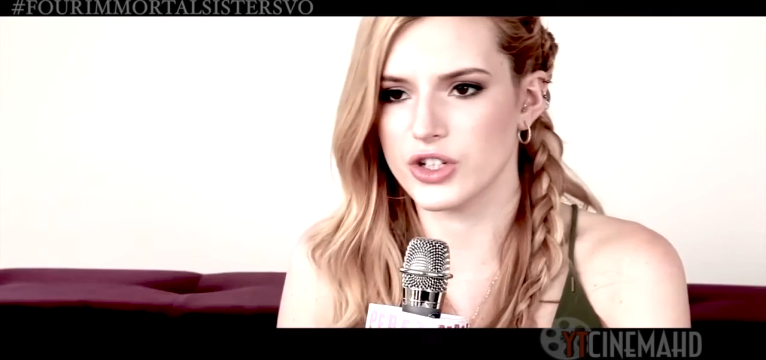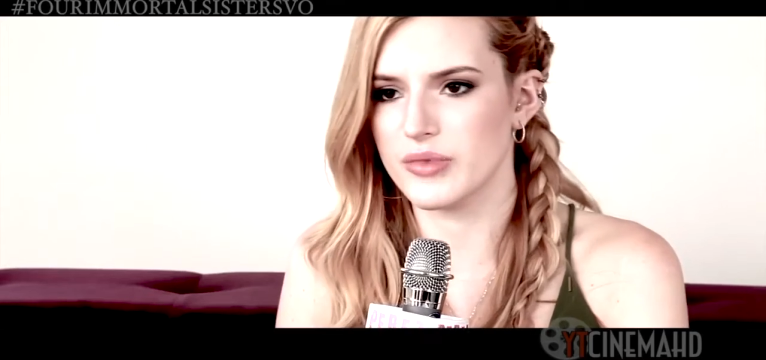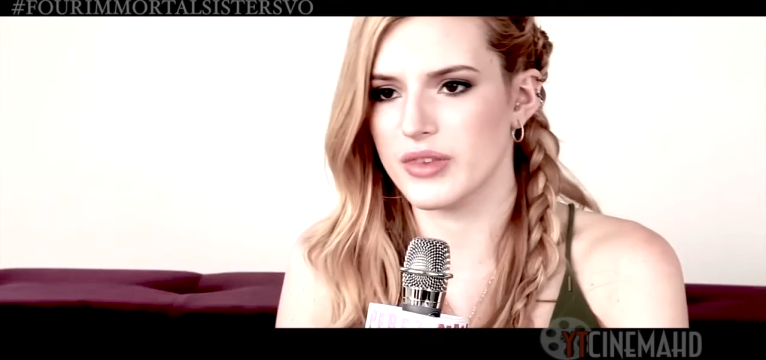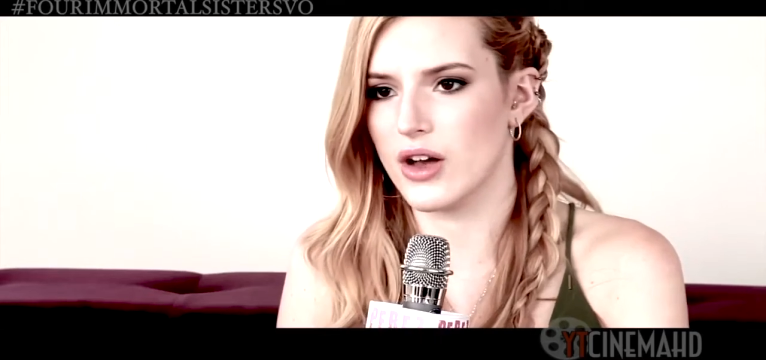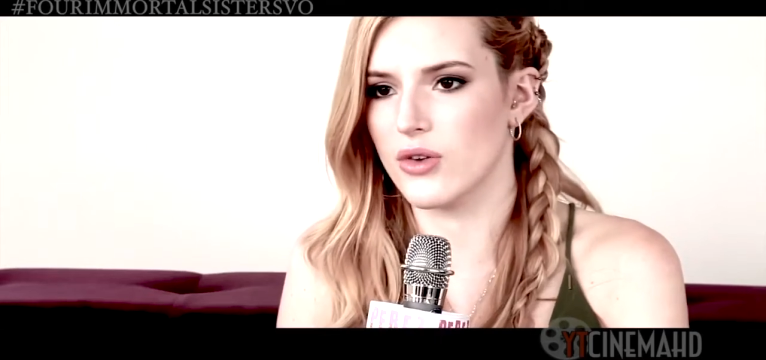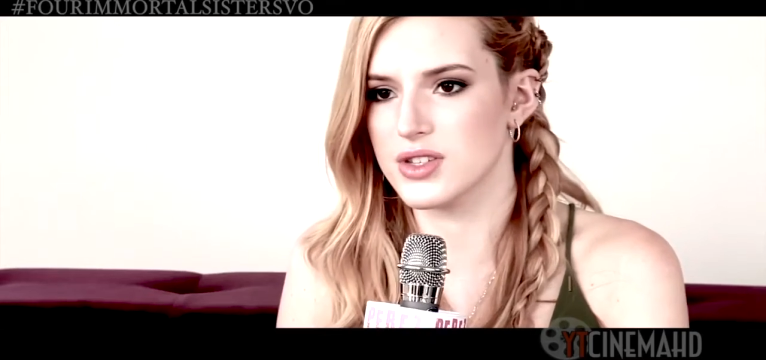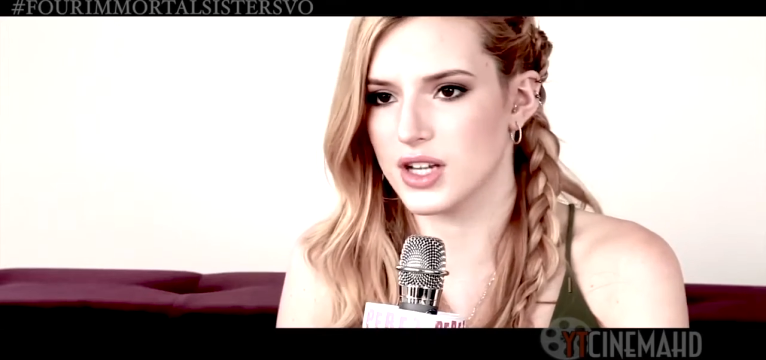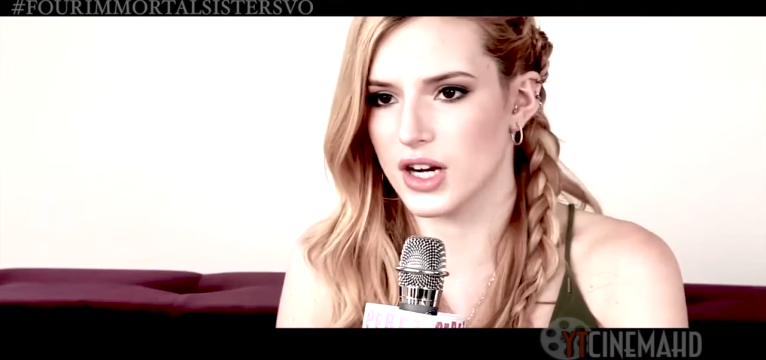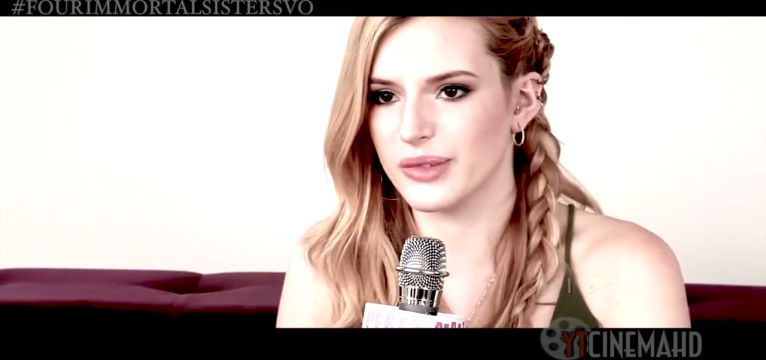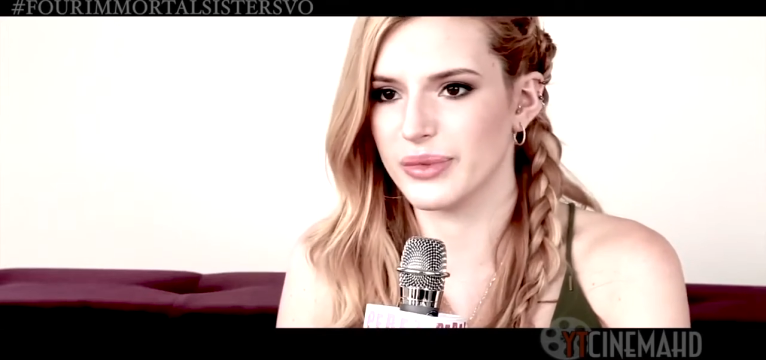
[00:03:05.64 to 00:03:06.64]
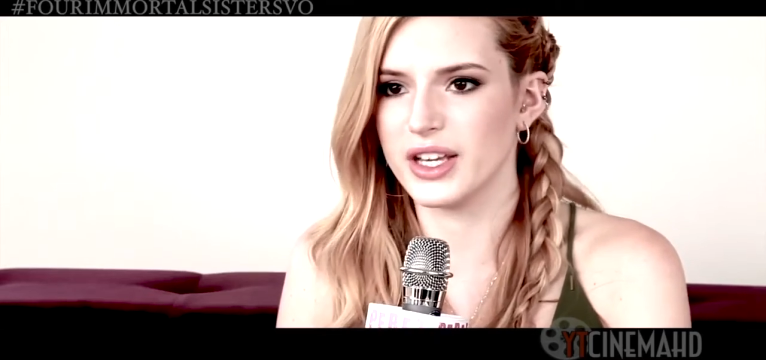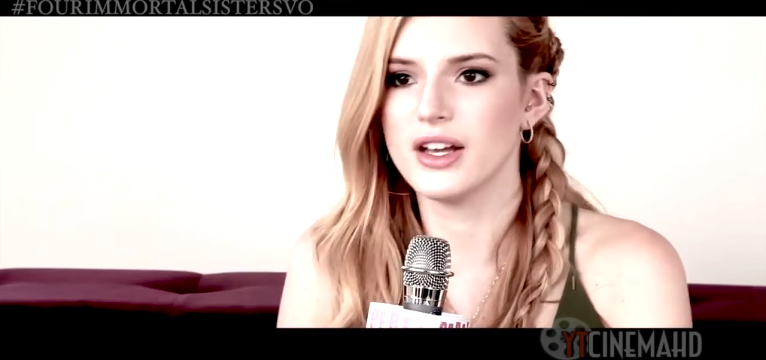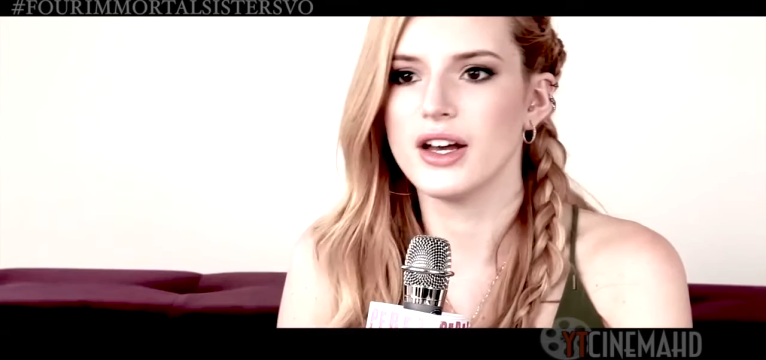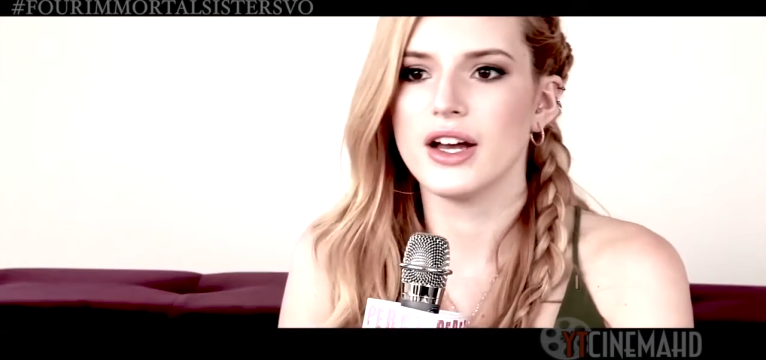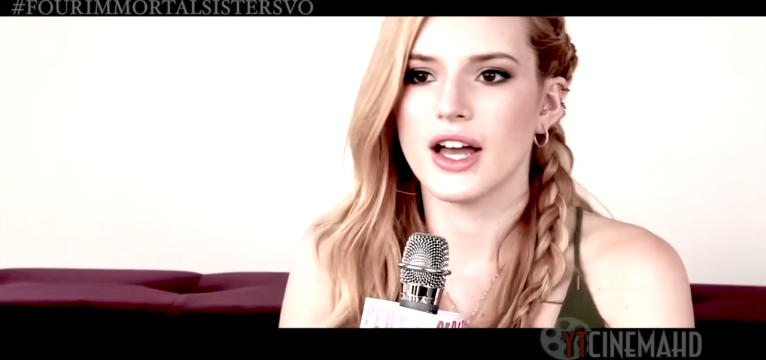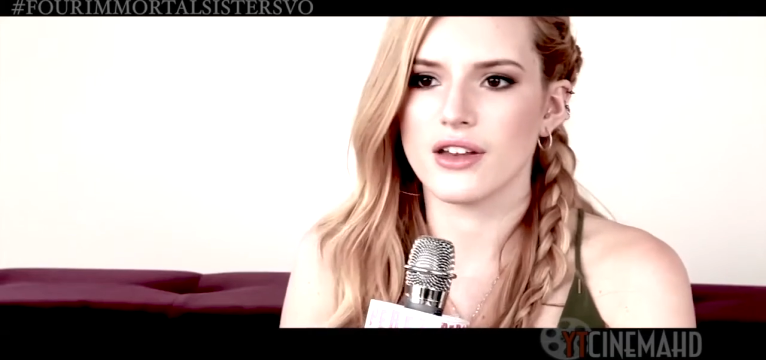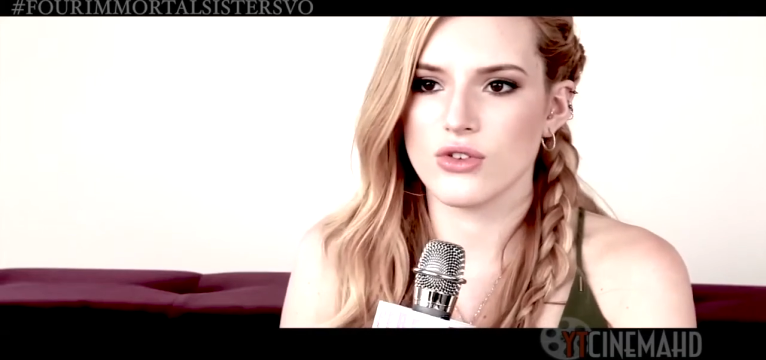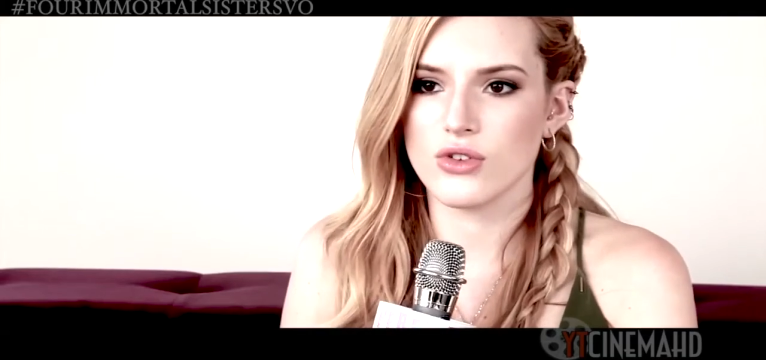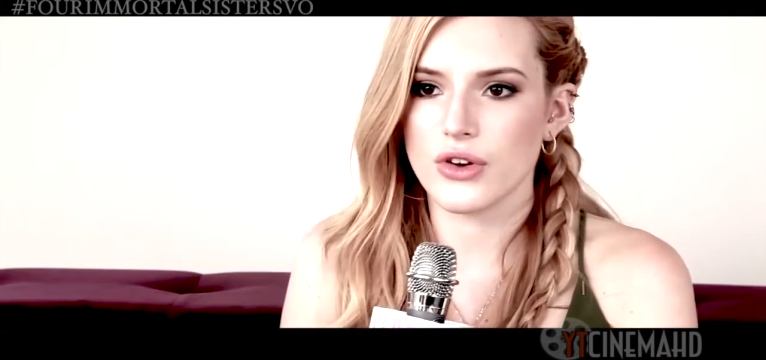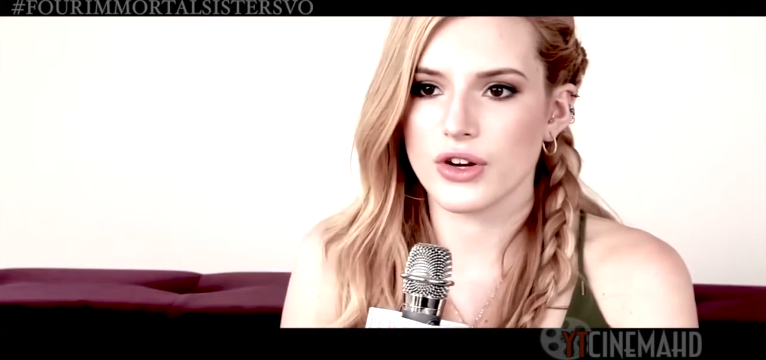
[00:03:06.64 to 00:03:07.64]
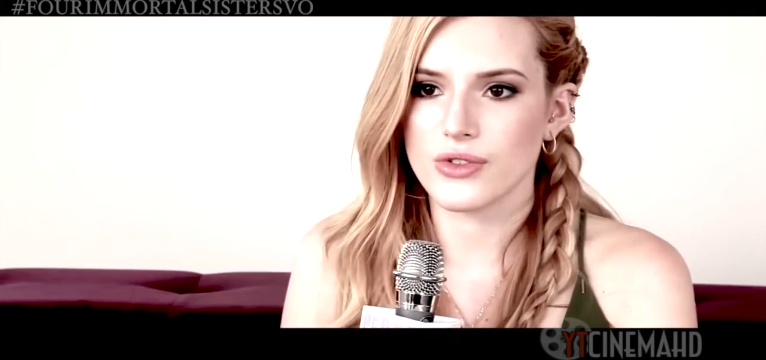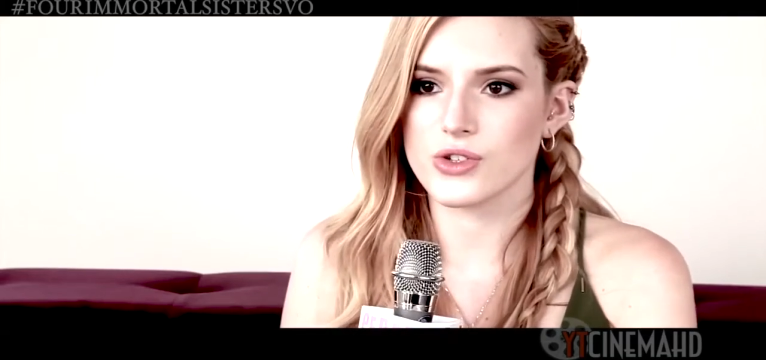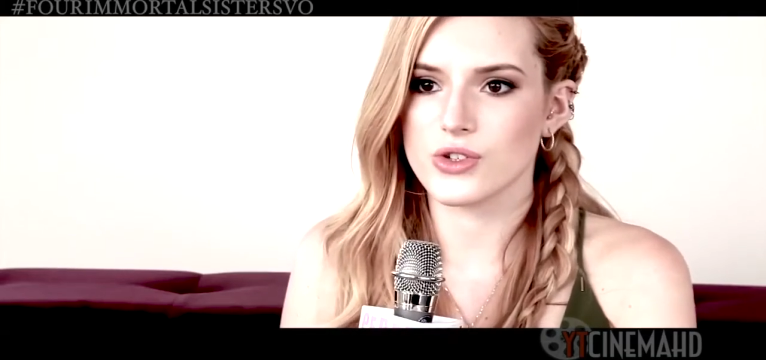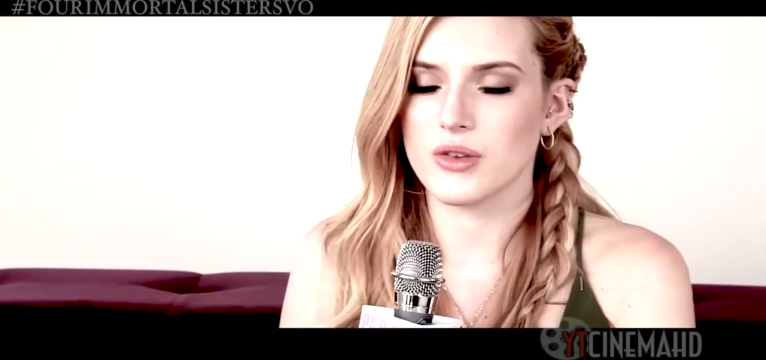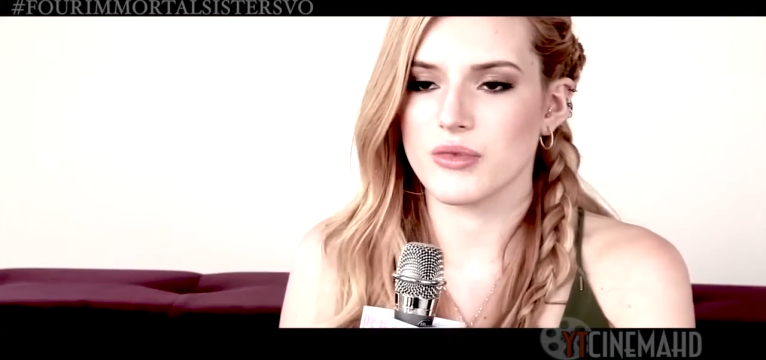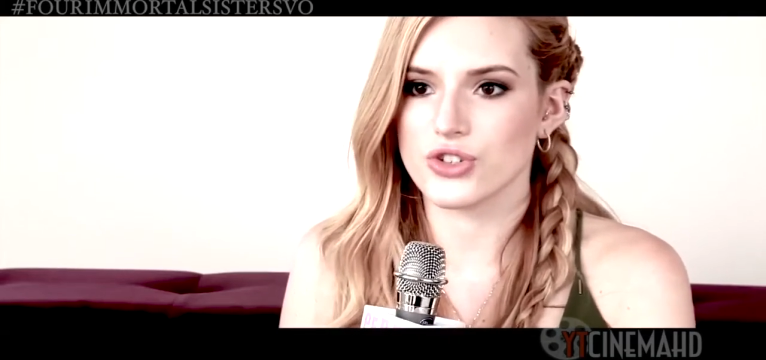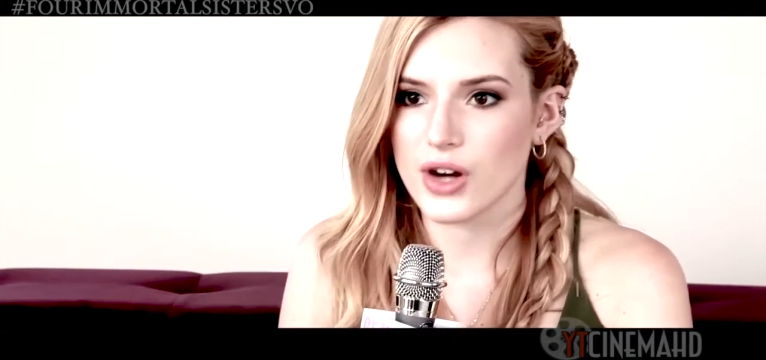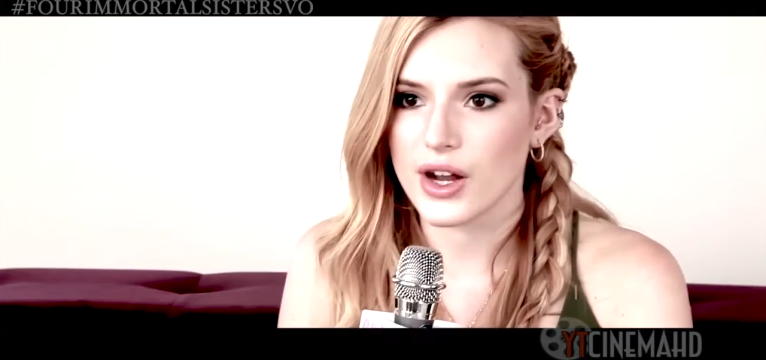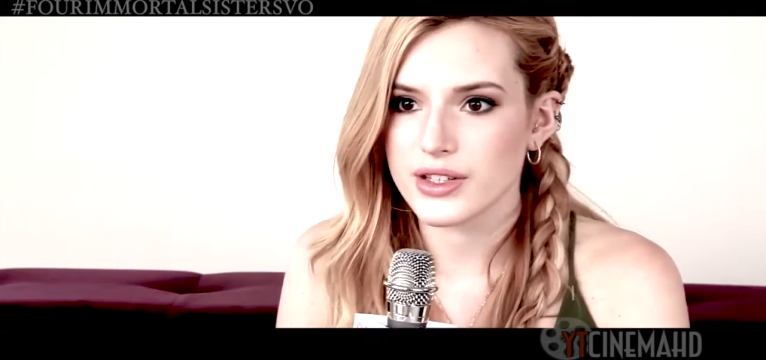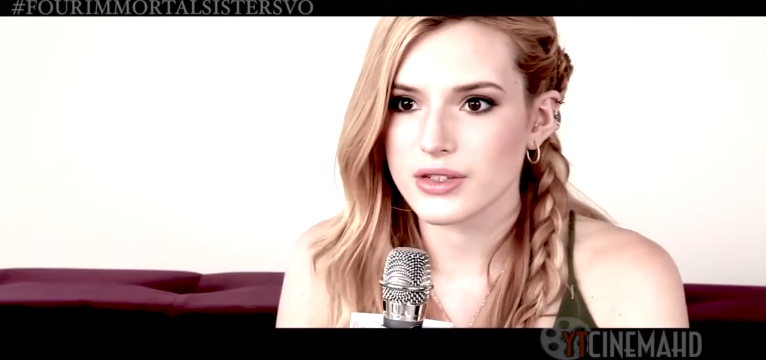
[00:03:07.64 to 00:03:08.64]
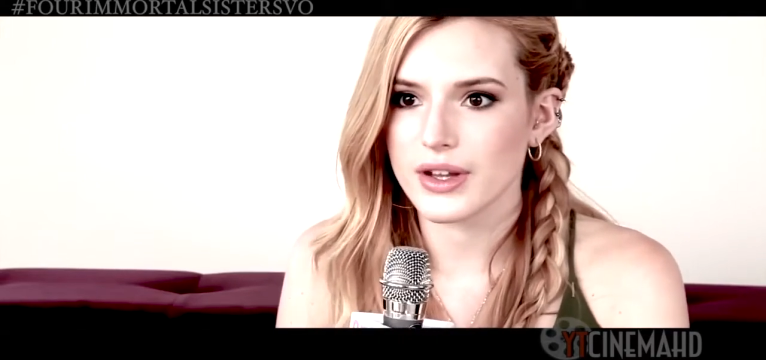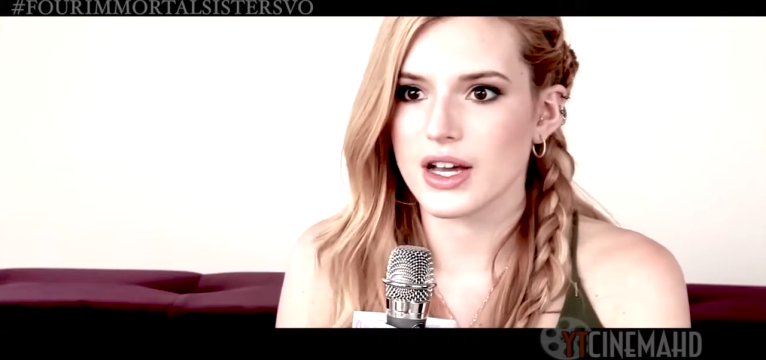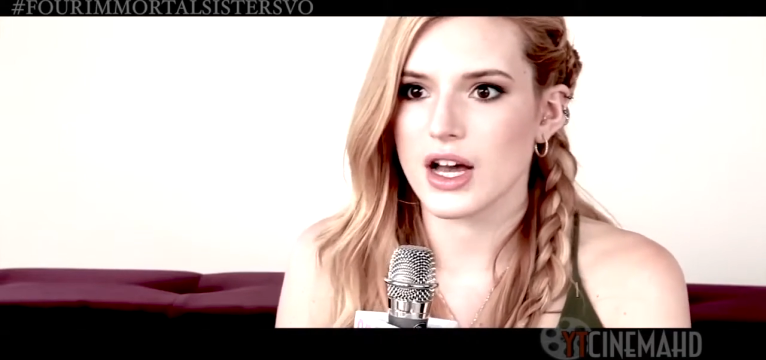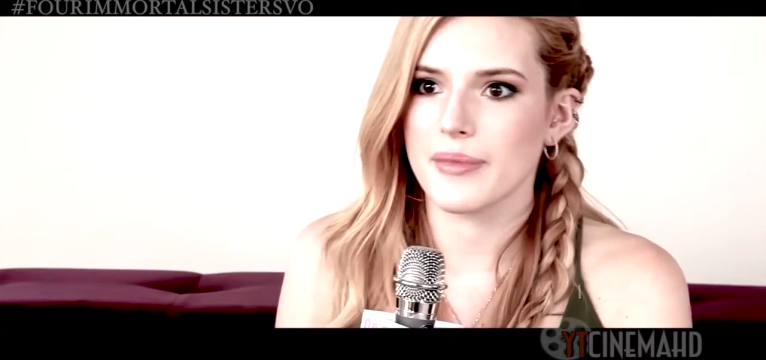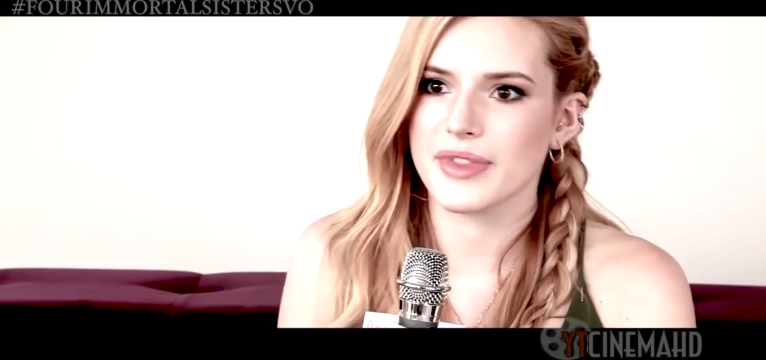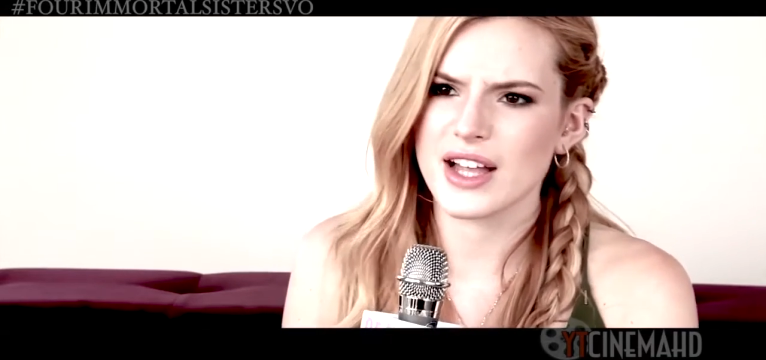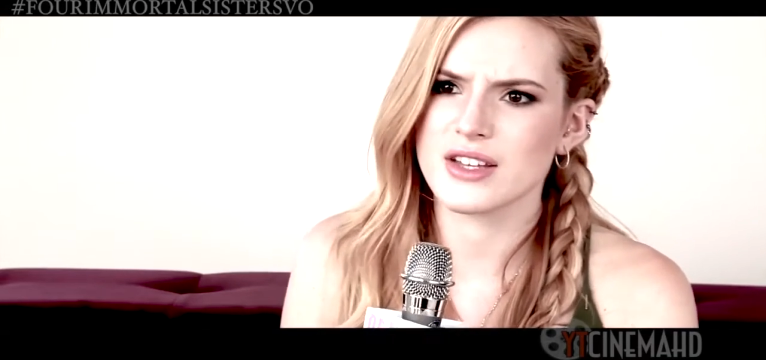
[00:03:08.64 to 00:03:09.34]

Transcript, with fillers: It's just definitely one of the best things ever, and